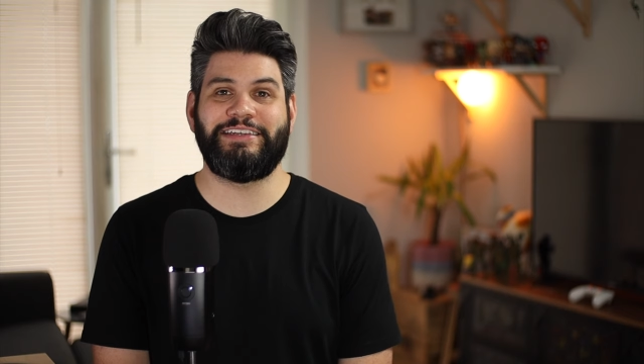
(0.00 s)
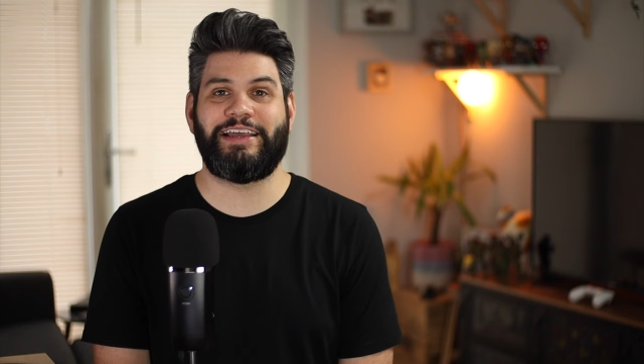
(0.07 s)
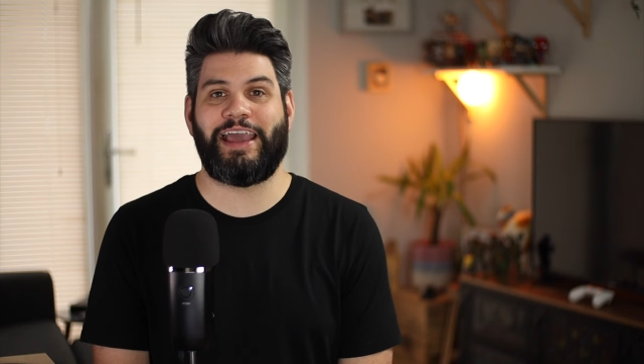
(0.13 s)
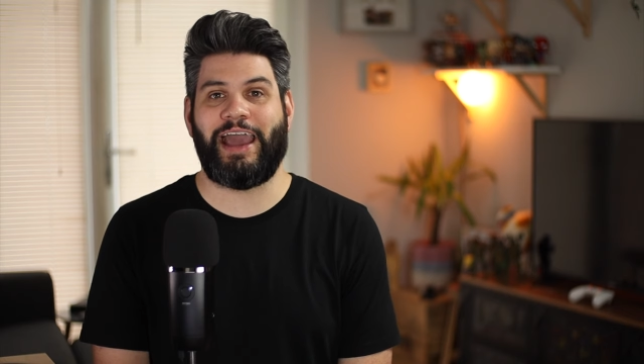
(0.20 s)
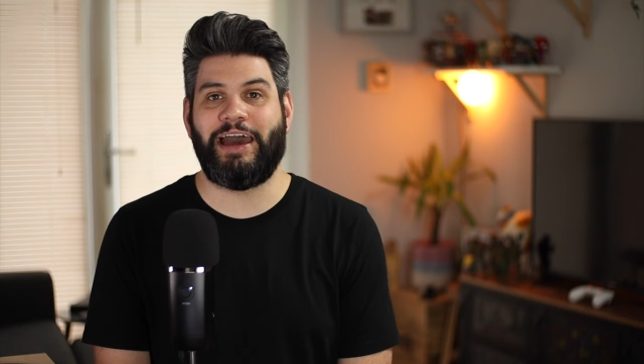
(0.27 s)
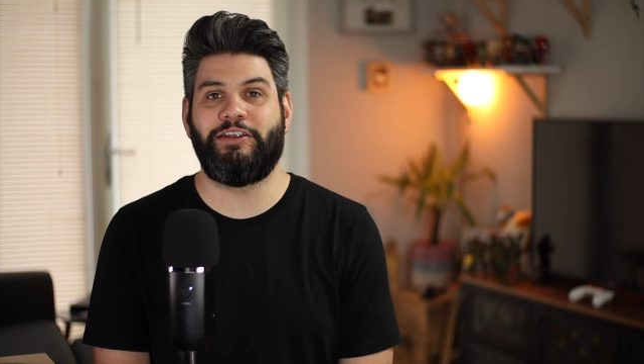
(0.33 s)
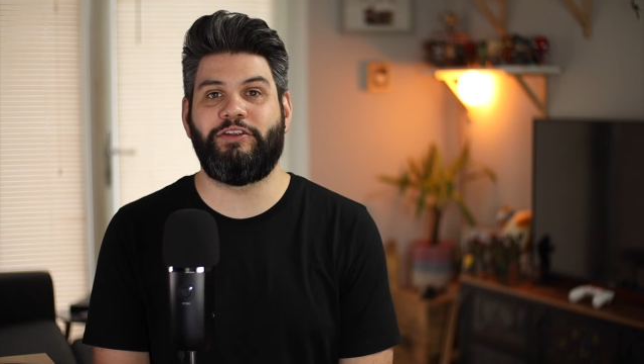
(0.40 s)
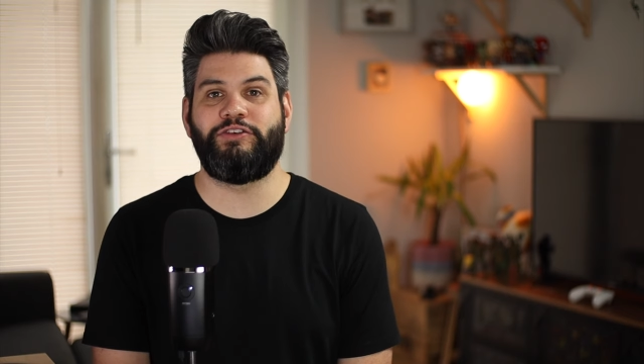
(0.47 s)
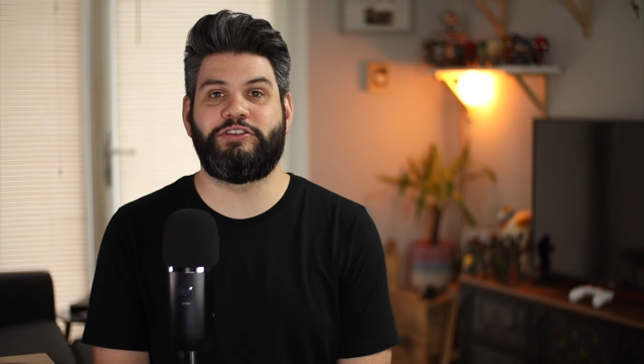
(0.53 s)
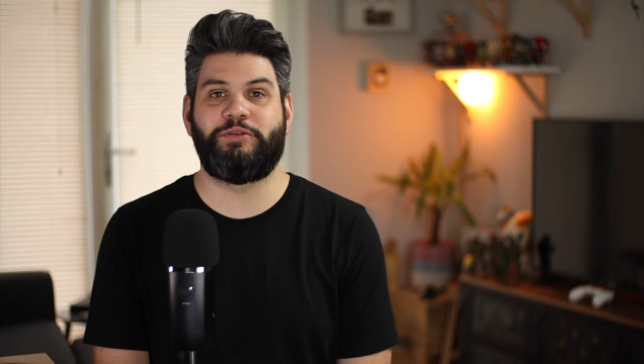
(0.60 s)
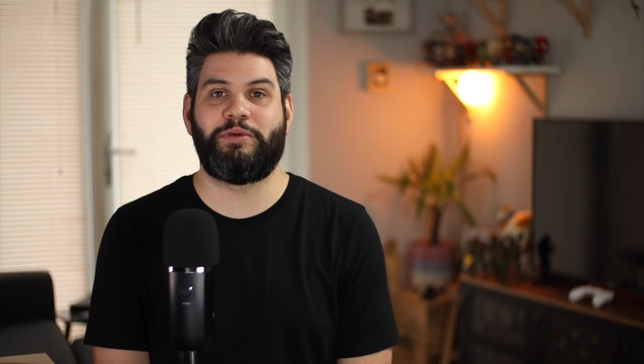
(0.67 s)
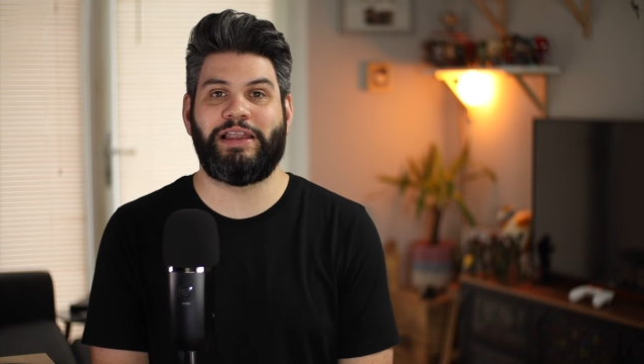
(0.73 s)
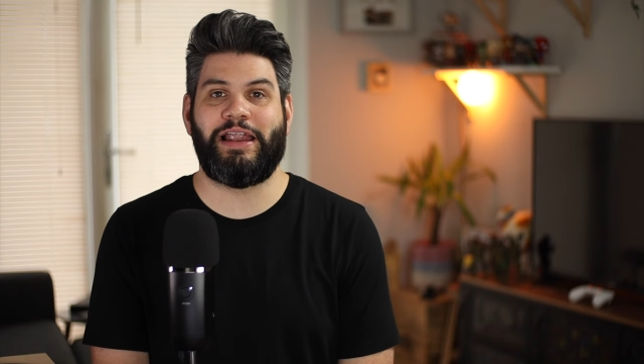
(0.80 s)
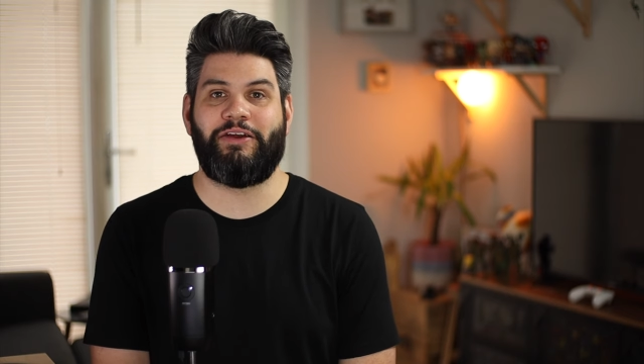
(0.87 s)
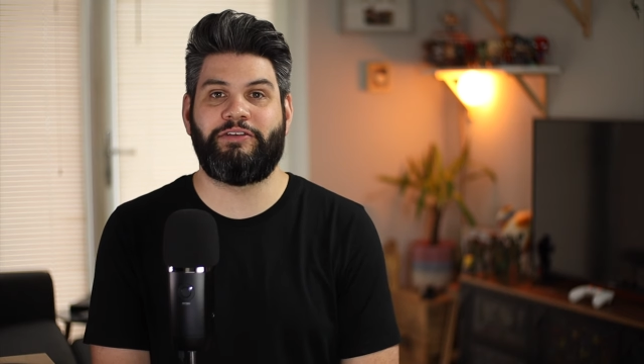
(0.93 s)
it can lose some
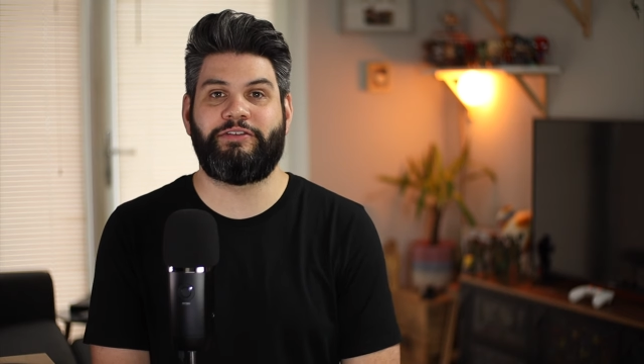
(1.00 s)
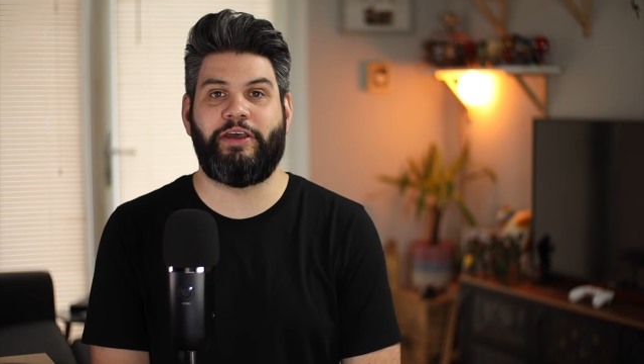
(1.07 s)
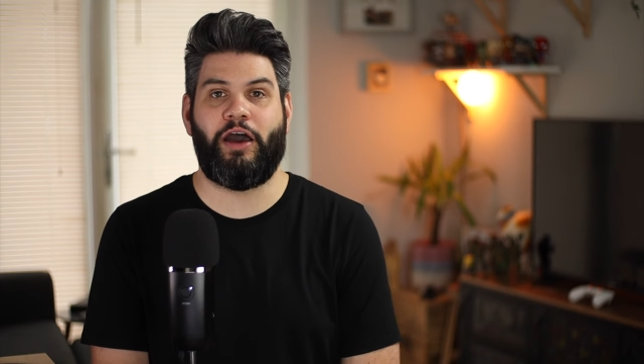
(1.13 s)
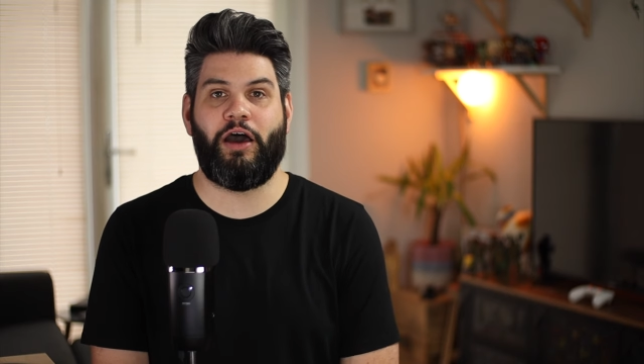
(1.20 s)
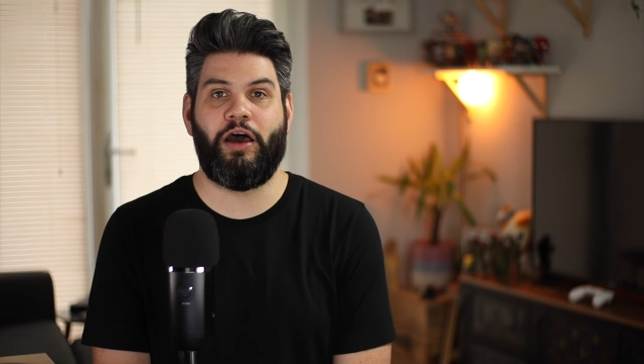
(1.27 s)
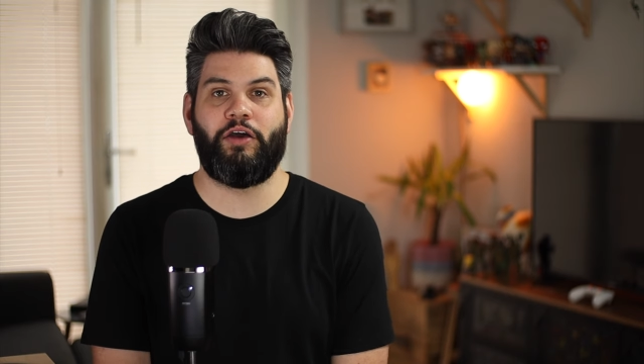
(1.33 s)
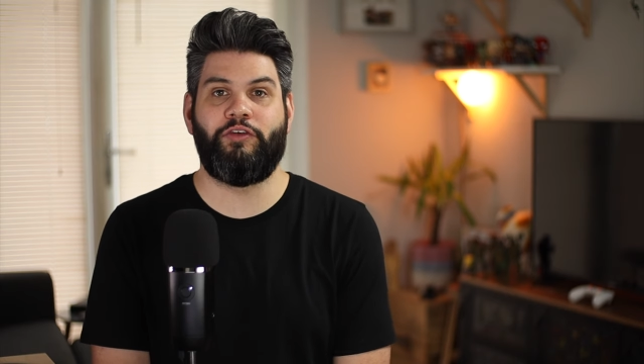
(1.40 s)
clarity at higher